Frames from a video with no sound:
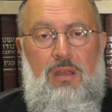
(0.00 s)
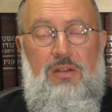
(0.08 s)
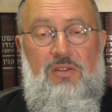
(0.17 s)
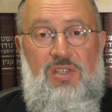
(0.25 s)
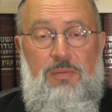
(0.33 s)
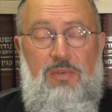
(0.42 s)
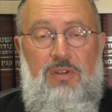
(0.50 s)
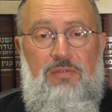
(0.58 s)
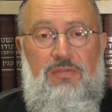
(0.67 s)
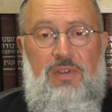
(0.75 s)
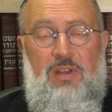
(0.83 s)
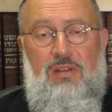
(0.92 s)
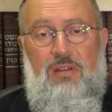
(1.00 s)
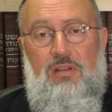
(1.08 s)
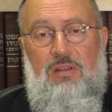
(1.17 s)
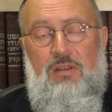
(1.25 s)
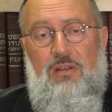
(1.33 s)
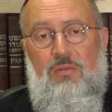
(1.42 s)
In a similar
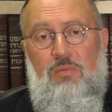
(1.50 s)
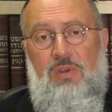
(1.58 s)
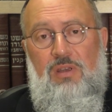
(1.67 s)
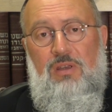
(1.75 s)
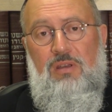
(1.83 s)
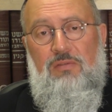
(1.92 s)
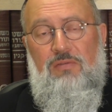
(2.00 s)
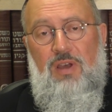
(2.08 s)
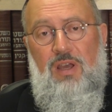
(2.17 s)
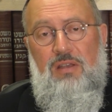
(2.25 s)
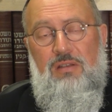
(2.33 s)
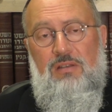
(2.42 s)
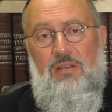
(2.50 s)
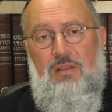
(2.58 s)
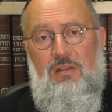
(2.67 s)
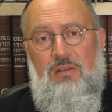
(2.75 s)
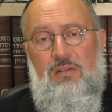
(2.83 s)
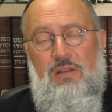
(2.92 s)
vein, we find
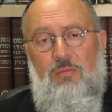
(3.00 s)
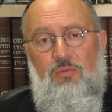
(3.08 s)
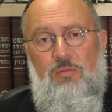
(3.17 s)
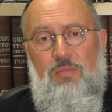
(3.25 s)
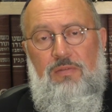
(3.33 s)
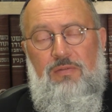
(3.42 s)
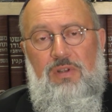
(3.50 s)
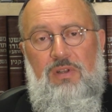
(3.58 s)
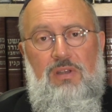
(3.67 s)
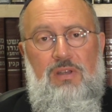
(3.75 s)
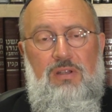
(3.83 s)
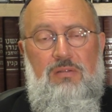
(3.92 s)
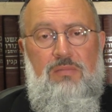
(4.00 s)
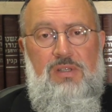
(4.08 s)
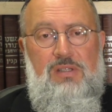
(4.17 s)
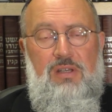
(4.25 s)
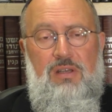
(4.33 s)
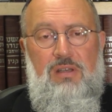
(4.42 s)
in the Talmud Bavli in
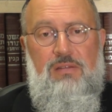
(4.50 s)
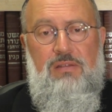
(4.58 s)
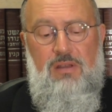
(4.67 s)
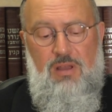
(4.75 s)
Masechet